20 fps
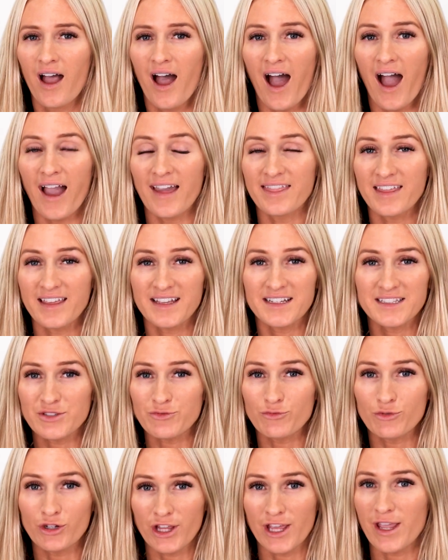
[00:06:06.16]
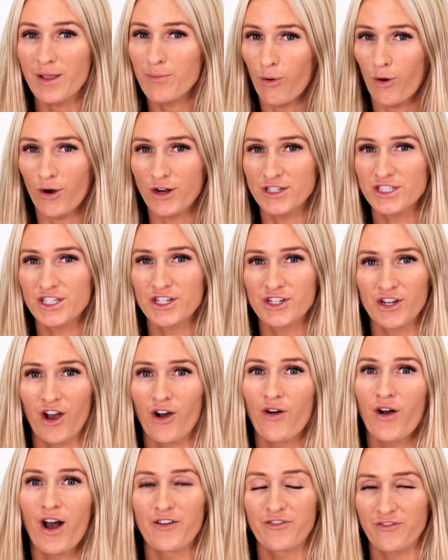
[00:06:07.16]
I think it's really important to
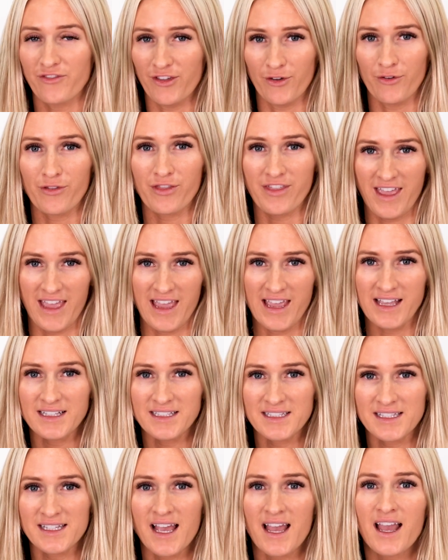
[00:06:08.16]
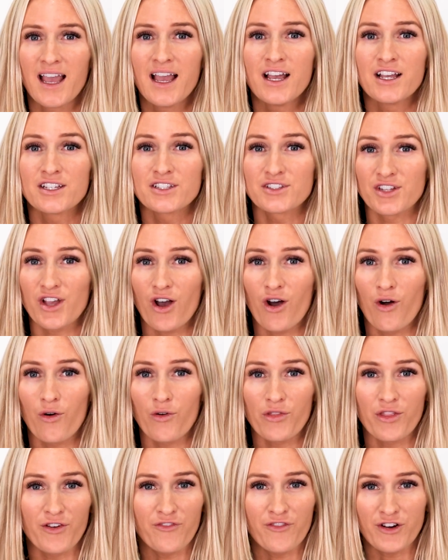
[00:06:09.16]
note a few things.
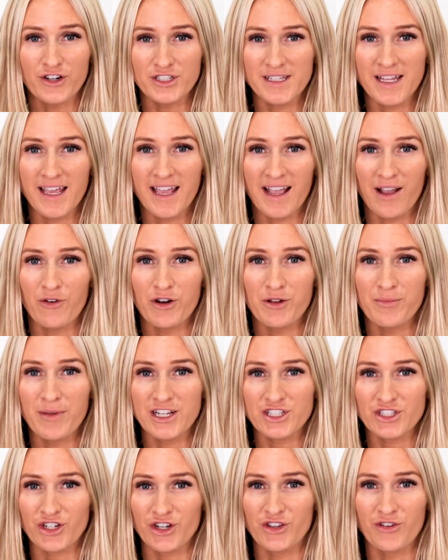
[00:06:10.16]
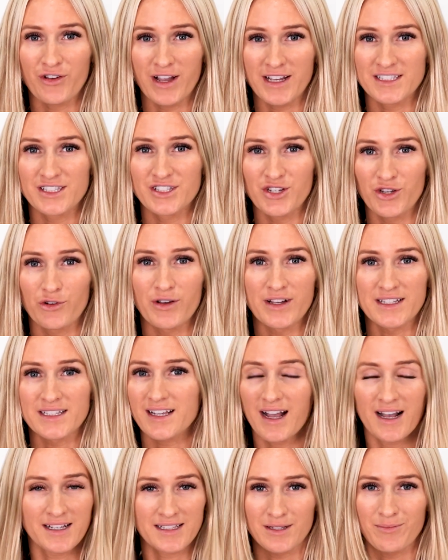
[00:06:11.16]
So the first thing I want to make sure you guys do is
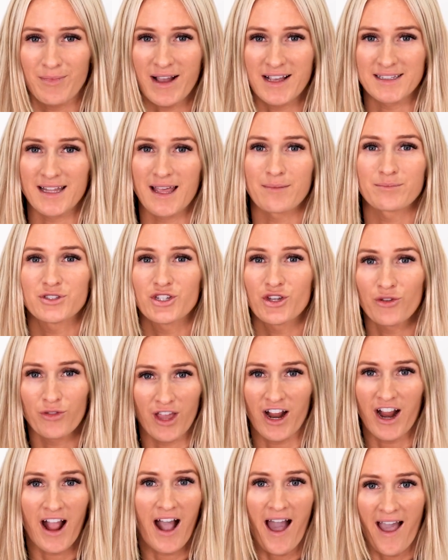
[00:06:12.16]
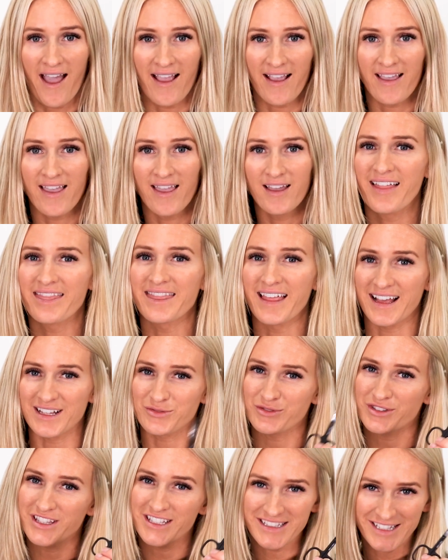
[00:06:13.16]
customize them to their eye. That's
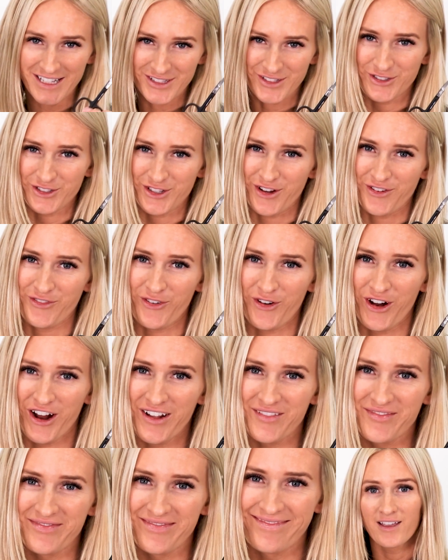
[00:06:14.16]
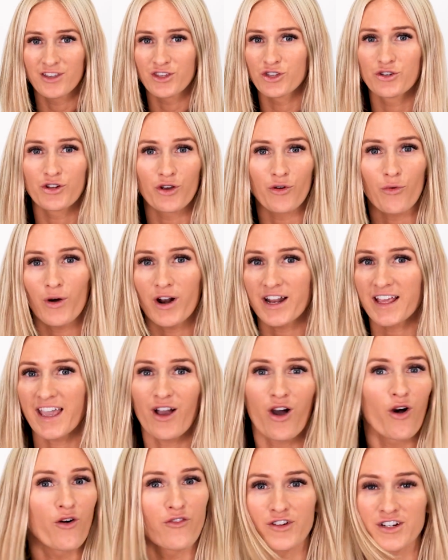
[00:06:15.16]
what the scissors are for. You don't want to
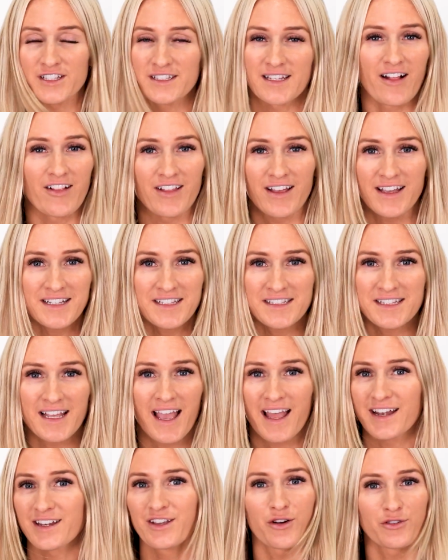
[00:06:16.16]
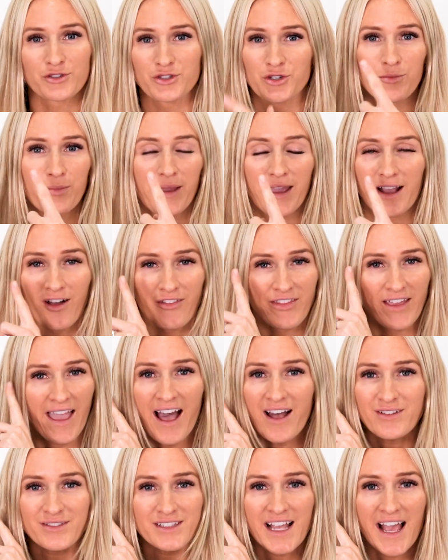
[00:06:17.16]
get overzealous and go too big on the
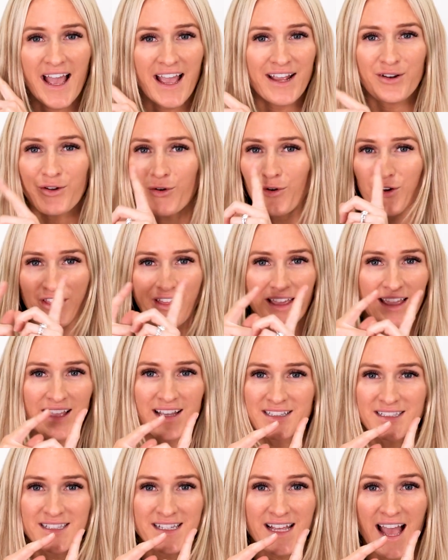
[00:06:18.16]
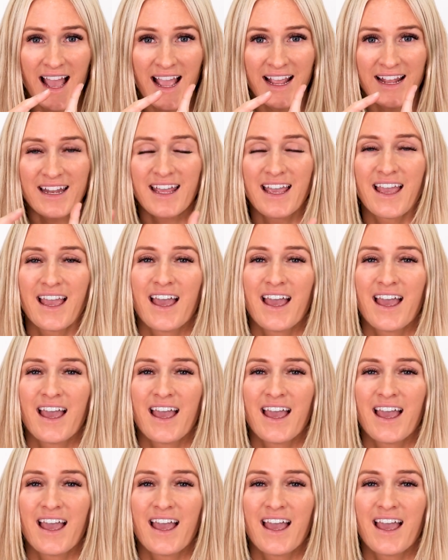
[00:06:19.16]
outside or the inside.